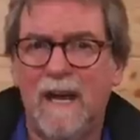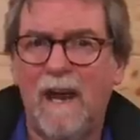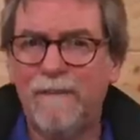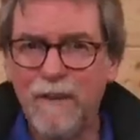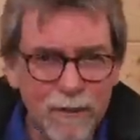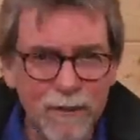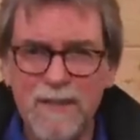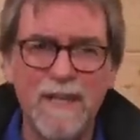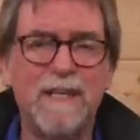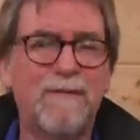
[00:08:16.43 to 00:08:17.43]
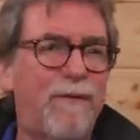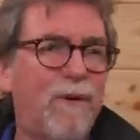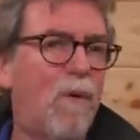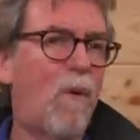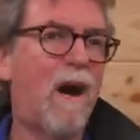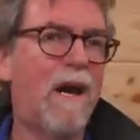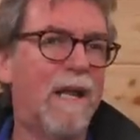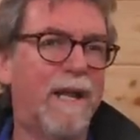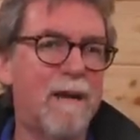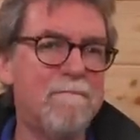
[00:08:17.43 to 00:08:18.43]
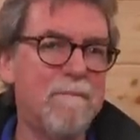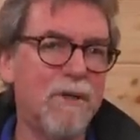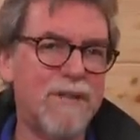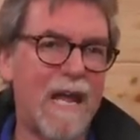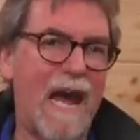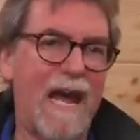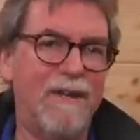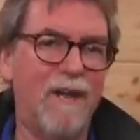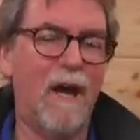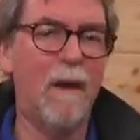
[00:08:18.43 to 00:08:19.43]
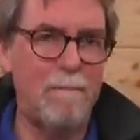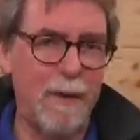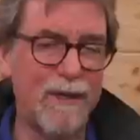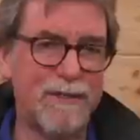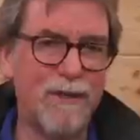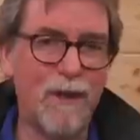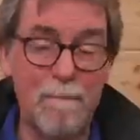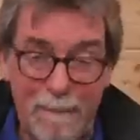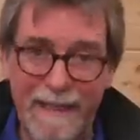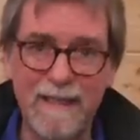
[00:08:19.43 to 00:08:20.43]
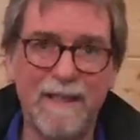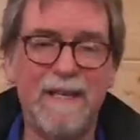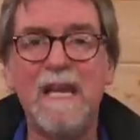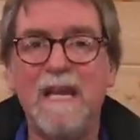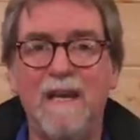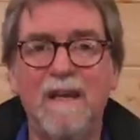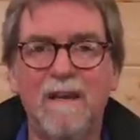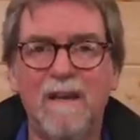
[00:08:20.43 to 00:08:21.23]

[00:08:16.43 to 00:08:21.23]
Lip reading: I've used this for a while, and I must add a personal opinion here.